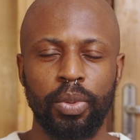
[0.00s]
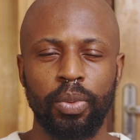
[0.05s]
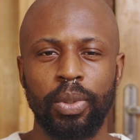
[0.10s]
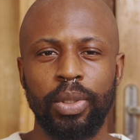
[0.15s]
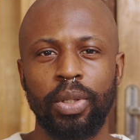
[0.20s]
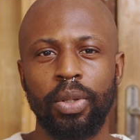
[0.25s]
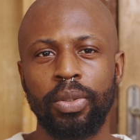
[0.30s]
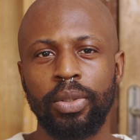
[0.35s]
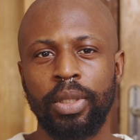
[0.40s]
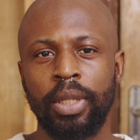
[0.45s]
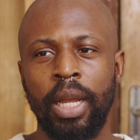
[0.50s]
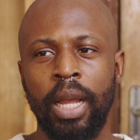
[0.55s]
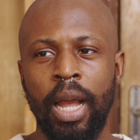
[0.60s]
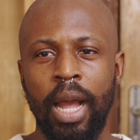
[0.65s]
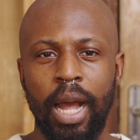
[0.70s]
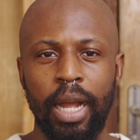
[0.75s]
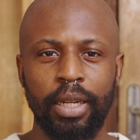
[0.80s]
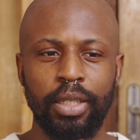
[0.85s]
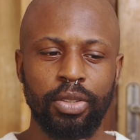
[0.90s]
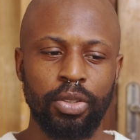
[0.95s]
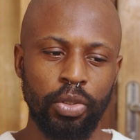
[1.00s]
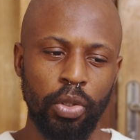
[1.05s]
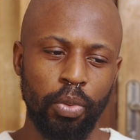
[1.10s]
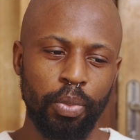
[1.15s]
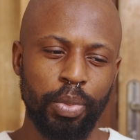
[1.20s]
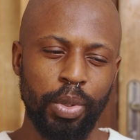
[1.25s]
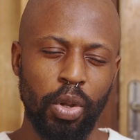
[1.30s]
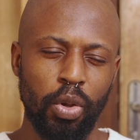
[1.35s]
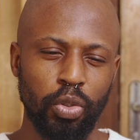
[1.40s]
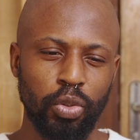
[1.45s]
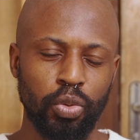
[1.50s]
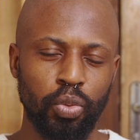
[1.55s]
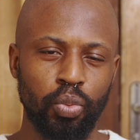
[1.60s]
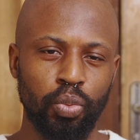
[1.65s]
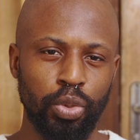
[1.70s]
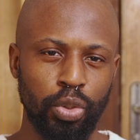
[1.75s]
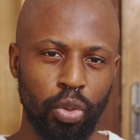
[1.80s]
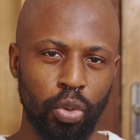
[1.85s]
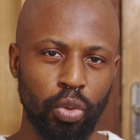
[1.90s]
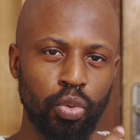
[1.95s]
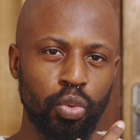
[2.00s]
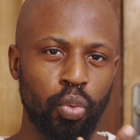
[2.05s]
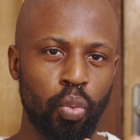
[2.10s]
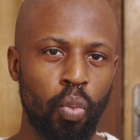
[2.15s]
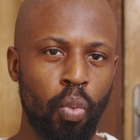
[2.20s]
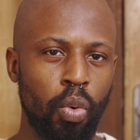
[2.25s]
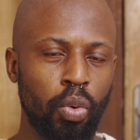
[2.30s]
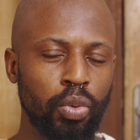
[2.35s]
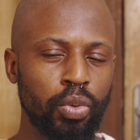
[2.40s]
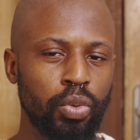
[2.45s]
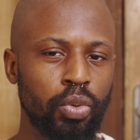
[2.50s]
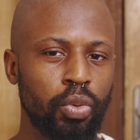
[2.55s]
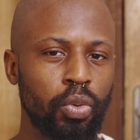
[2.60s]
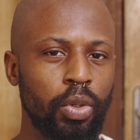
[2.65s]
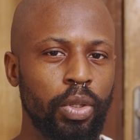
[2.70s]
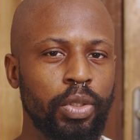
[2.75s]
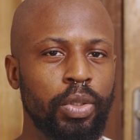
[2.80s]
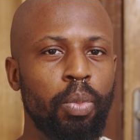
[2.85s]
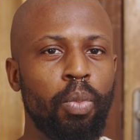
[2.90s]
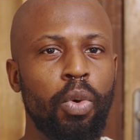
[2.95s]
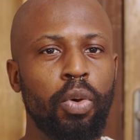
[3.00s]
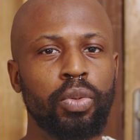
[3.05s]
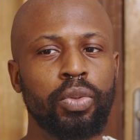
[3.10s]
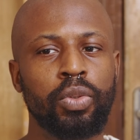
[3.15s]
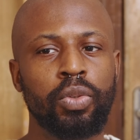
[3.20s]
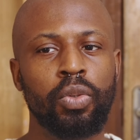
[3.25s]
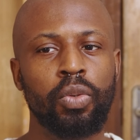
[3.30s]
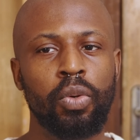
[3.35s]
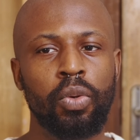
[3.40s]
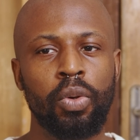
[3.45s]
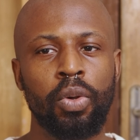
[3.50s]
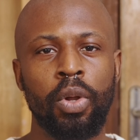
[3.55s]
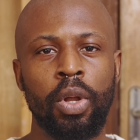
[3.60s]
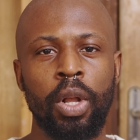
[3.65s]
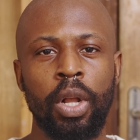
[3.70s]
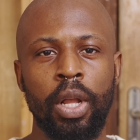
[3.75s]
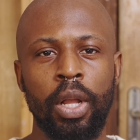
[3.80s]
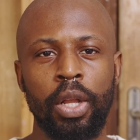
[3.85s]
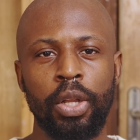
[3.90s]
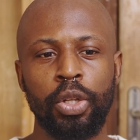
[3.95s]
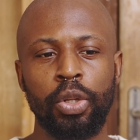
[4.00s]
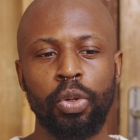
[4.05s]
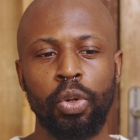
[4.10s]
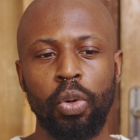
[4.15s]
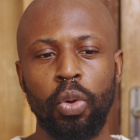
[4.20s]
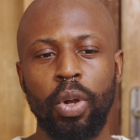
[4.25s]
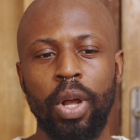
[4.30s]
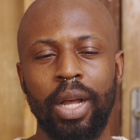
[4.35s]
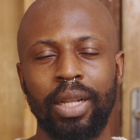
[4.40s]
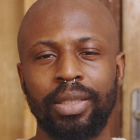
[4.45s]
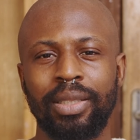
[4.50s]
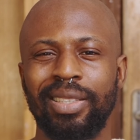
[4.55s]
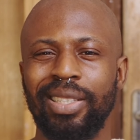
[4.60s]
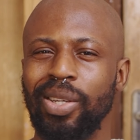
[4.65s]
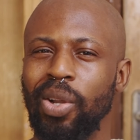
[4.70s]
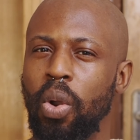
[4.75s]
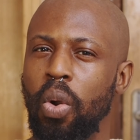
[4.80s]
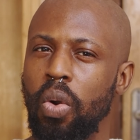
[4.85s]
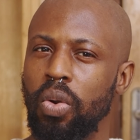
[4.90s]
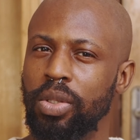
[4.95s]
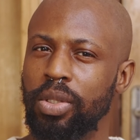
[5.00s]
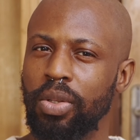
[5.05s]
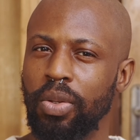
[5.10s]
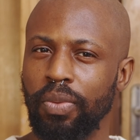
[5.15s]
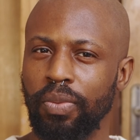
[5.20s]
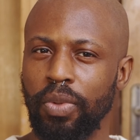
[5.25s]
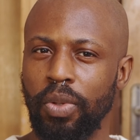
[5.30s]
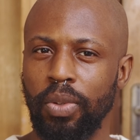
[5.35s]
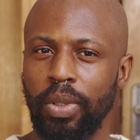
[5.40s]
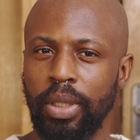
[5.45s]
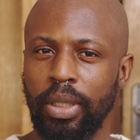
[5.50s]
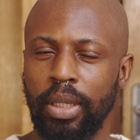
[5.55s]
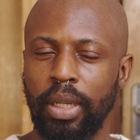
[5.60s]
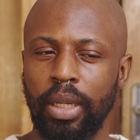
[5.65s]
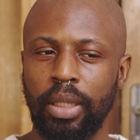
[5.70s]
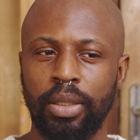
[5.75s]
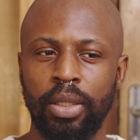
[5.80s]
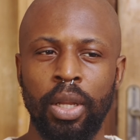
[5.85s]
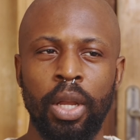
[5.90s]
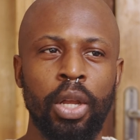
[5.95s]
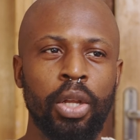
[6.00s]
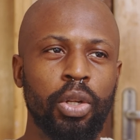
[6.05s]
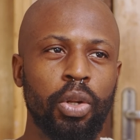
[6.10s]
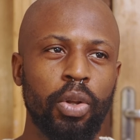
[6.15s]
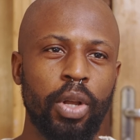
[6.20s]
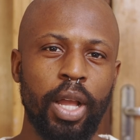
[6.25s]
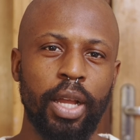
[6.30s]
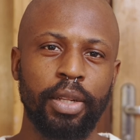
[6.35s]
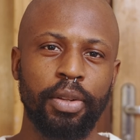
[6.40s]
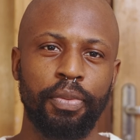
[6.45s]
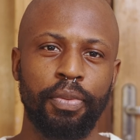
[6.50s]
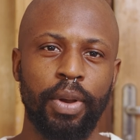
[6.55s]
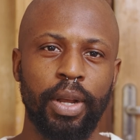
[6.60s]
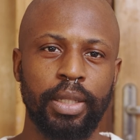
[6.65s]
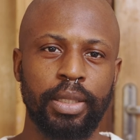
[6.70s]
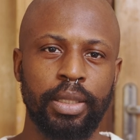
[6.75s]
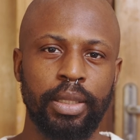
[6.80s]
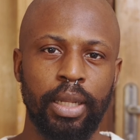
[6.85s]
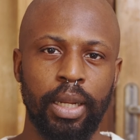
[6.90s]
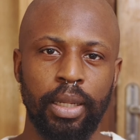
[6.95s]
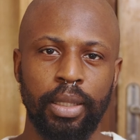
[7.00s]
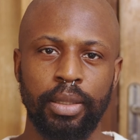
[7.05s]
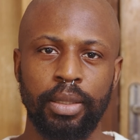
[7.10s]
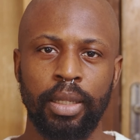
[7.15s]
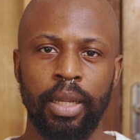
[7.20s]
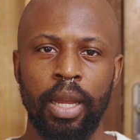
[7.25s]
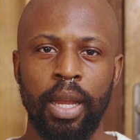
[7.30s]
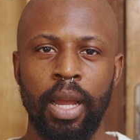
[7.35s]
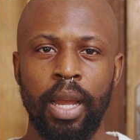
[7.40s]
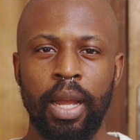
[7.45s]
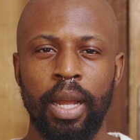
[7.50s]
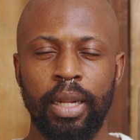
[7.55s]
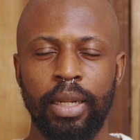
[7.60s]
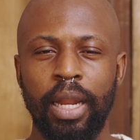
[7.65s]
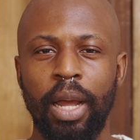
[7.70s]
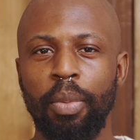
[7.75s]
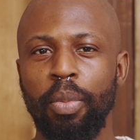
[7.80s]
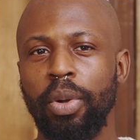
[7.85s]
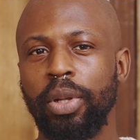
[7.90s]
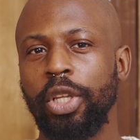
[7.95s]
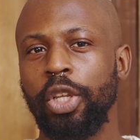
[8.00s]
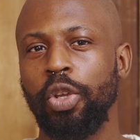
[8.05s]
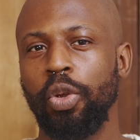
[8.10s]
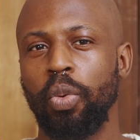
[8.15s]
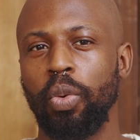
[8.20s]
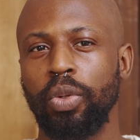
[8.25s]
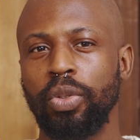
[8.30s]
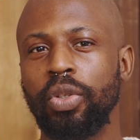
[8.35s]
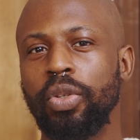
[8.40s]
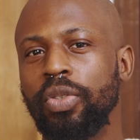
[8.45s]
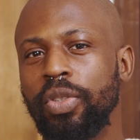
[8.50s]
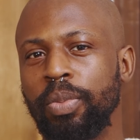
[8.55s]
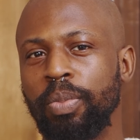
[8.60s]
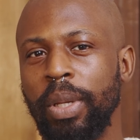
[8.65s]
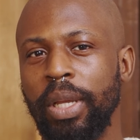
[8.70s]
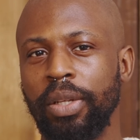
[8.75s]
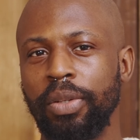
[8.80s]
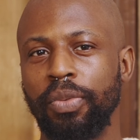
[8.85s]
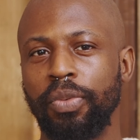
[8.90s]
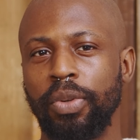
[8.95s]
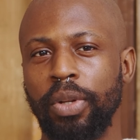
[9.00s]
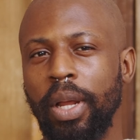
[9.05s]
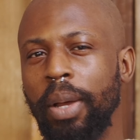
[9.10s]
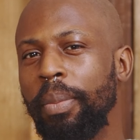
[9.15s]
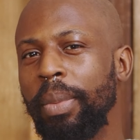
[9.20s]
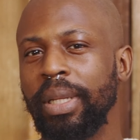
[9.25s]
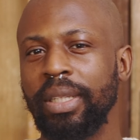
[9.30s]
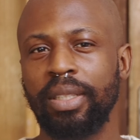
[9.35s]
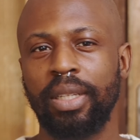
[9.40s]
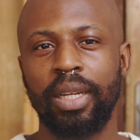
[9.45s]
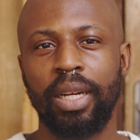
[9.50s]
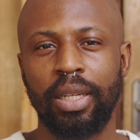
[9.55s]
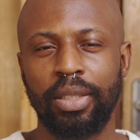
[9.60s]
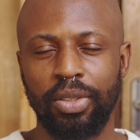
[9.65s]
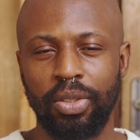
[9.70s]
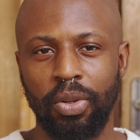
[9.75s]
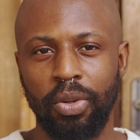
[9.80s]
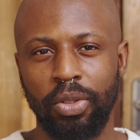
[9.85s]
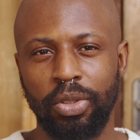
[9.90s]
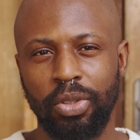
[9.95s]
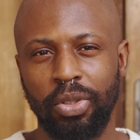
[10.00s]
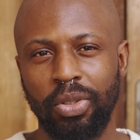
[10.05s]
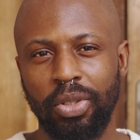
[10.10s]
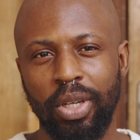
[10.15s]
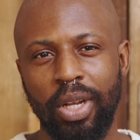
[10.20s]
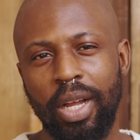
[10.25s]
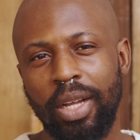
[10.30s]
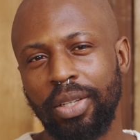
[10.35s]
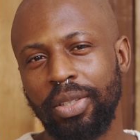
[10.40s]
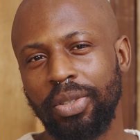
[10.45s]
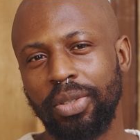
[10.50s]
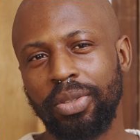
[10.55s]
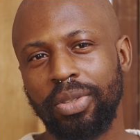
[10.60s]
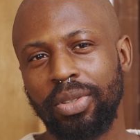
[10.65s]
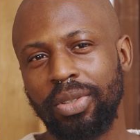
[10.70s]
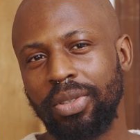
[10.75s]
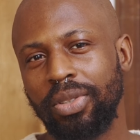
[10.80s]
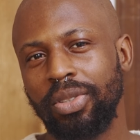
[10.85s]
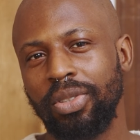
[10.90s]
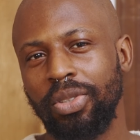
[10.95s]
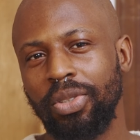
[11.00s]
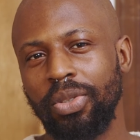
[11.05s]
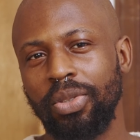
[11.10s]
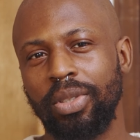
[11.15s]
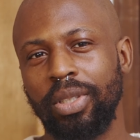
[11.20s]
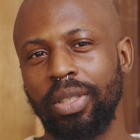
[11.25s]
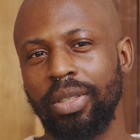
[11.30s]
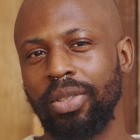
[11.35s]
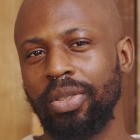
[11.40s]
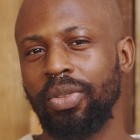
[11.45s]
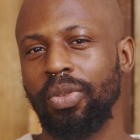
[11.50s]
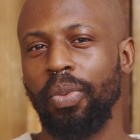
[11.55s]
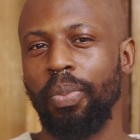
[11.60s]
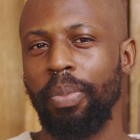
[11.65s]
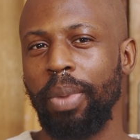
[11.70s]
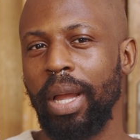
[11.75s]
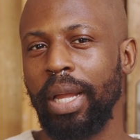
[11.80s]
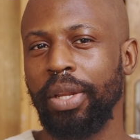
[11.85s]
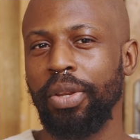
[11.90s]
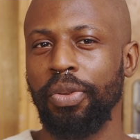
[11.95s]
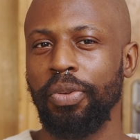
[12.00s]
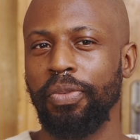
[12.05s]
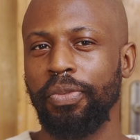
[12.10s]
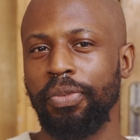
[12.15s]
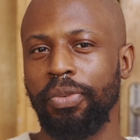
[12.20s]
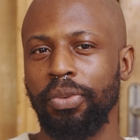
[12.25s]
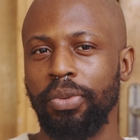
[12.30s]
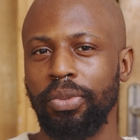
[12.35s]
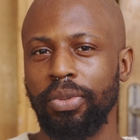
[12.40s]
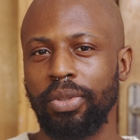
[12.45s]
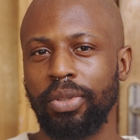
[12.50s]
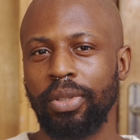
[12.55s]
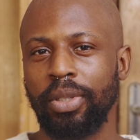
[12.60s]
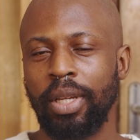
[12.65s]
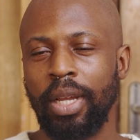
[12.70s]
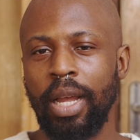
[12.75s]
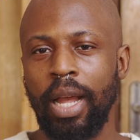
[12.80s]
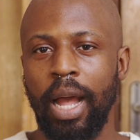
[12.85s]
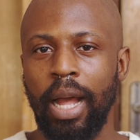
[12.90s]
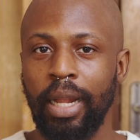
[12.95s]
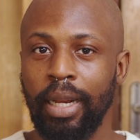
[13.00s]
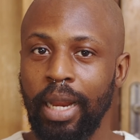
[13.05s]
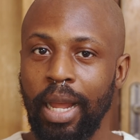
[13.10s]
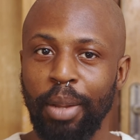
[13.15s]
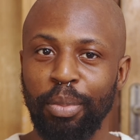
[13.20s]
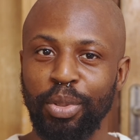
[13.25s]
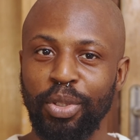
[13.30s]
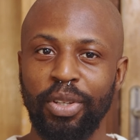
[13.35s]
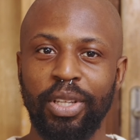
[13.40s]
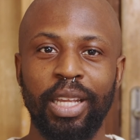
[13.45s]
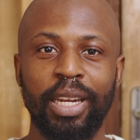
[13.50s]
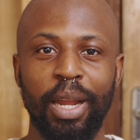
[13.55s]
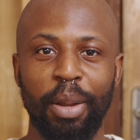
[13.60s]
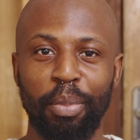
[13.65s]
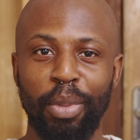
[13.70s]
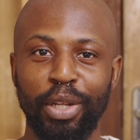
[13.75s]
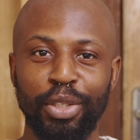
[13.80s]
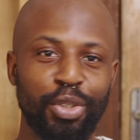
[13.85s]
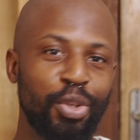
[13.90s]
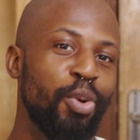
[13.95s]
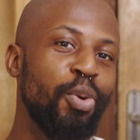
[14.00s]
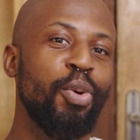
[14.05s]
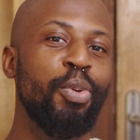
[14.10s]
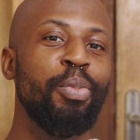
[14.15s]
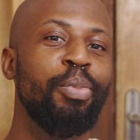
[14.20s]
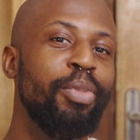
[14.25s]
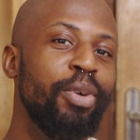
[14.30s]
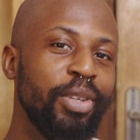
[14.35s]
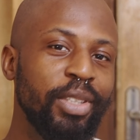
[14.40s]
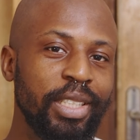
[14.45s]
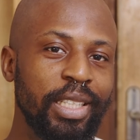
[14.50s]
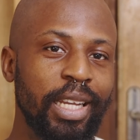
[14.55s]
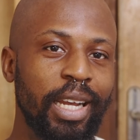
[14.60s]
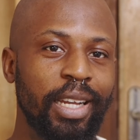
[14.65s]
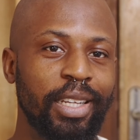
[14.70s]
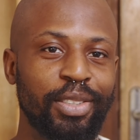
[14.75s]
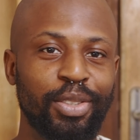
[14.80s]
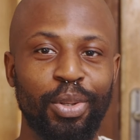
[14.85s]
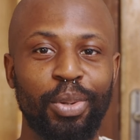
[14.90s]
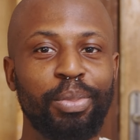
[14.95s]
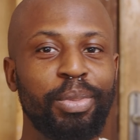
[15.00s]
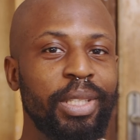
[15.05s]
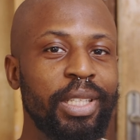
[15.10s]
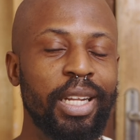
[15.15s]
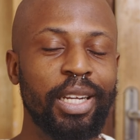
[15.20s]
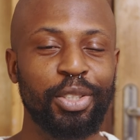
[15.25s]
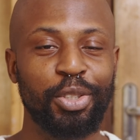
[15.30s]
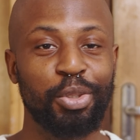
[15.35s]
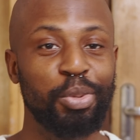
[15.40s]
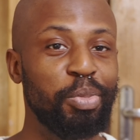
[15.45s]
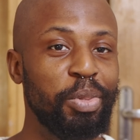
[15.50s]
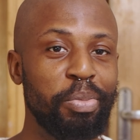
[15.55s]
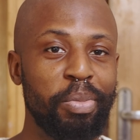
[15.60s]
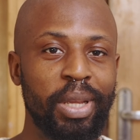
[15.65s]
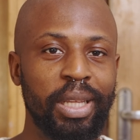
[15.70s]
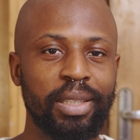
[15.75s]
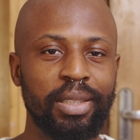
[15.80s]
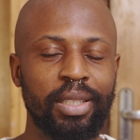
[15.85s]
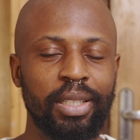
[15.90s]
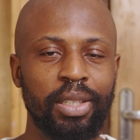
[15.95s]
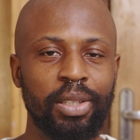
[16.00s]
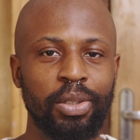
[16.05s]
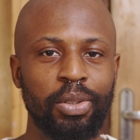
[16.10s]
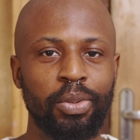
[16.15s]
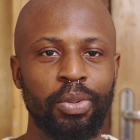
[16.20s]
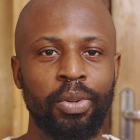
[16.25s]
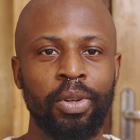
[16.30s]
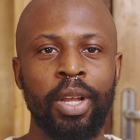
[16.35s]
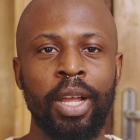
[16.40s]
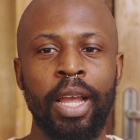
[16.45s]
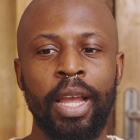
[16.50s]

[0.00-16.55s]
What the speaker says: We don't, and it's not because we don't want to. It's more so you look at the cost of doing that. Look at the fact that money you want to spend for that maintenance culture, you can just use it to buy new food. And now I'm talking about your own body as something that should be maintained though.